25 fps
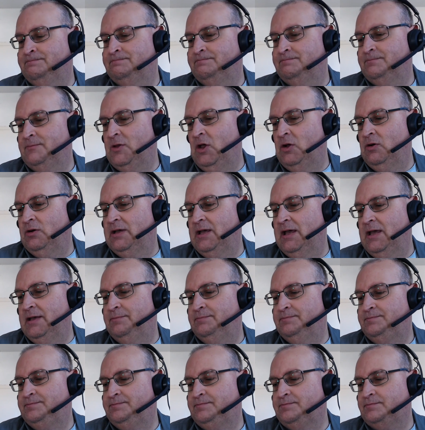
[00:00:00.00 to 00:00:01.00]
Okay.
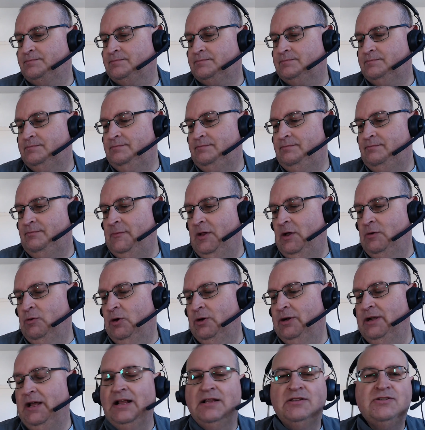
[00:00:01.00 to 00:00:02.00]

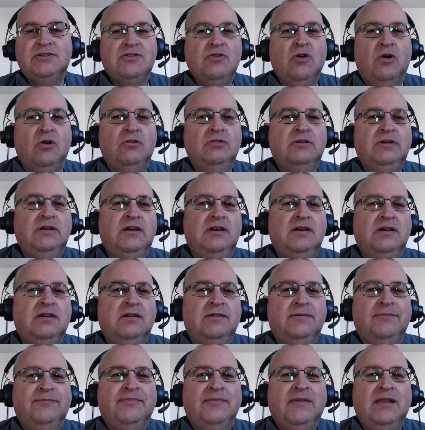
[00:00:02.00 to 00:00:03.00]
What else? Oh,
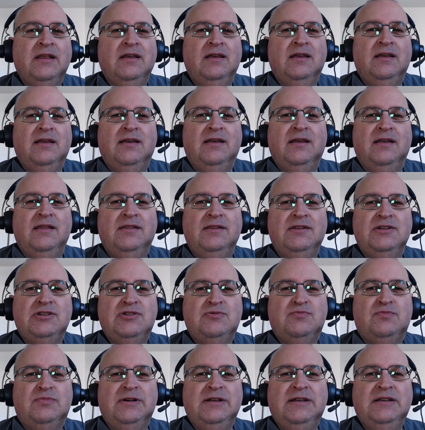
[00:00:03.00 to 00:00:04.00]
yeah. The
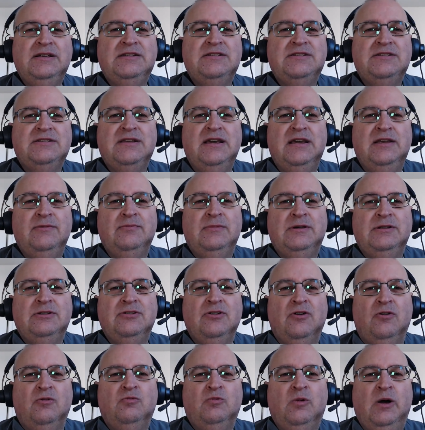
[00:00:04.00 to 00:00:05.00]
spring statement
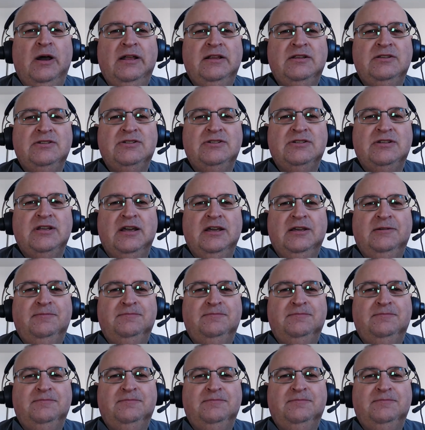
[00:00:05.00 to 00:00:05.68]
on Wednesday.